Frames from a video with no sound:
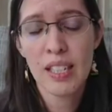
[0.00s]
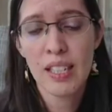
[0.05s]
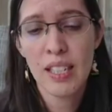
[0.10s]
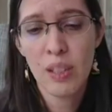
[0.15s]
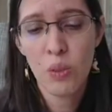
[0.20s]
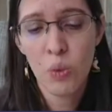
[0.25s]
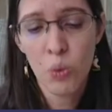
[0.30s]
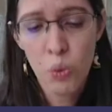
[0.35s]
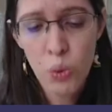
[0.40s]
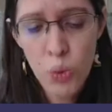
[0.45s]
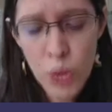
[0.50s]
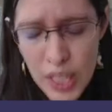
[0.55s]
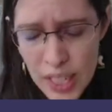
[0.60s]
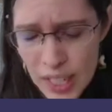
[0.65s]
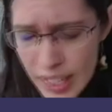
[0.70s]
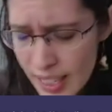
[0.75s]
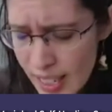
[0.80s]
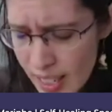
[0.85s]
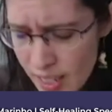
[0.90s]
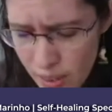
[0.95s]
that
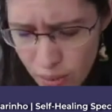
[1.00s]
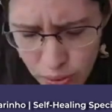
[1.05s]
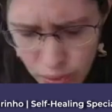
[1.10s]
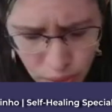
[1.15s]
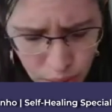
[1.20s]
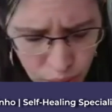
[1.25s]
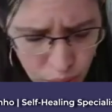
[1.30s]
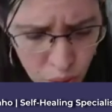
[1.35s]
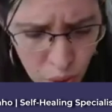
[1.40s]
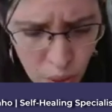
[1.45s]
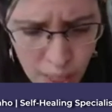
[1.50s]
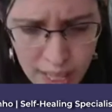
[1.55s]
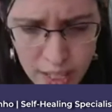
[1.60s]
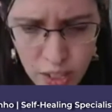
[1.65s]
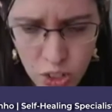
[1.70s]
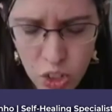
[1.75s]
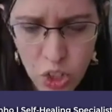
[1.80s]
really doesn't feel right